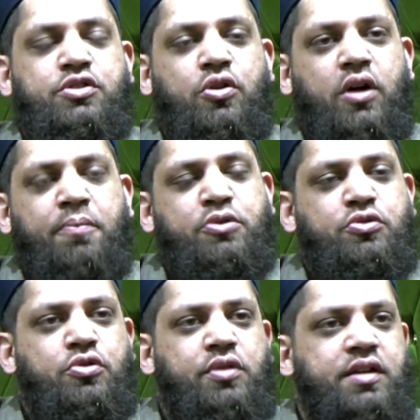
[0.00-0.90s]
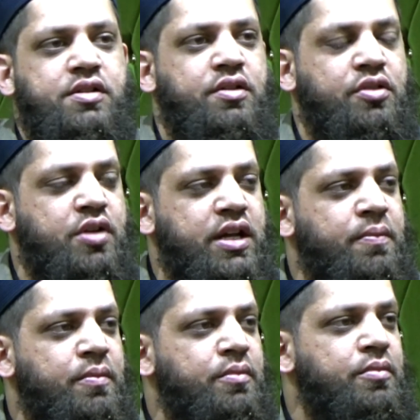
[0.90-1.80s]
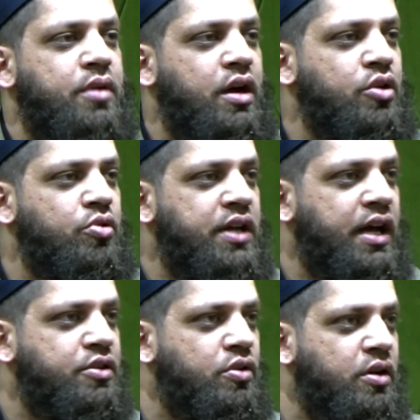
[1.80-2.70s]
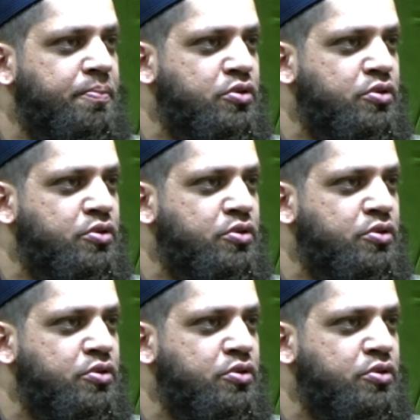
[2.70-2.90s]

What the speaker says: So up to 2003, I only had up